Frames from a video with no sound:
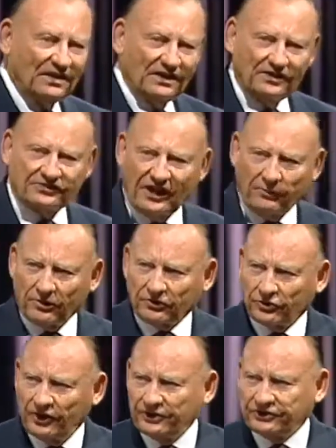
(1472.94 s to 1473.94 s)
He said with
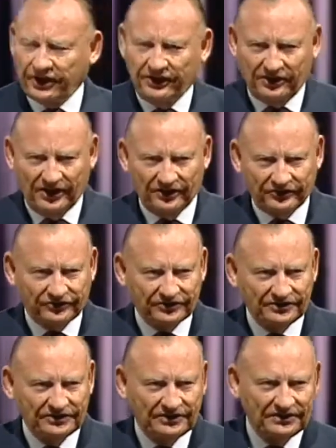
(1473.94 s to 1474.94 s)
great tenderness,
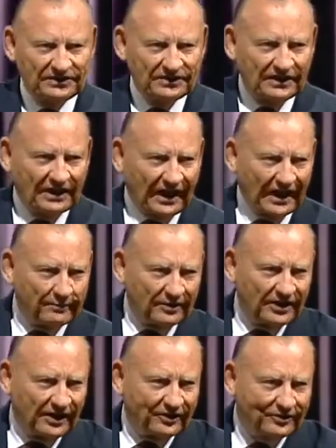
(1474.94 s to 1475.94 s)
I am a
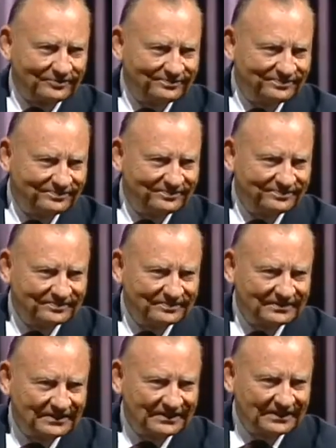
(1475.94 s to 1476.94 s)
debtor.
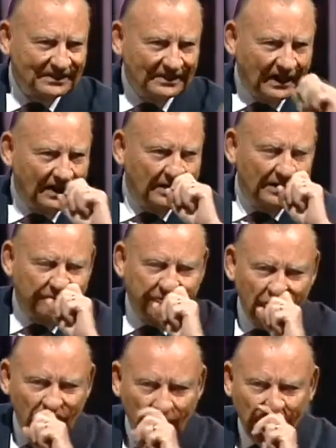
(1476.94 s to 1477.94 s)
Now, if
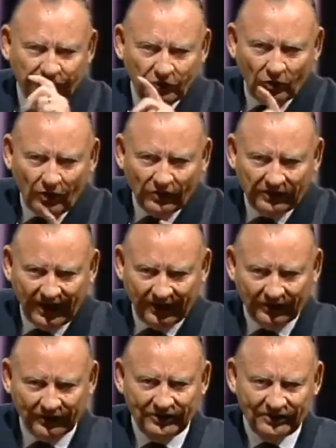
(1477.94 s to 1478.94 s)
you are a
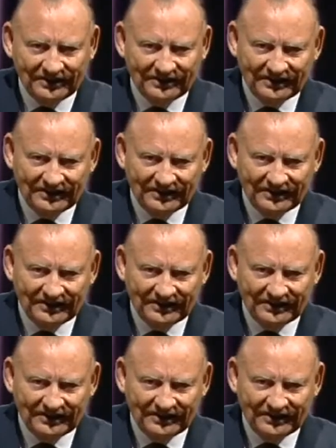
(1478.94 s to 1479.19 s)
debtor,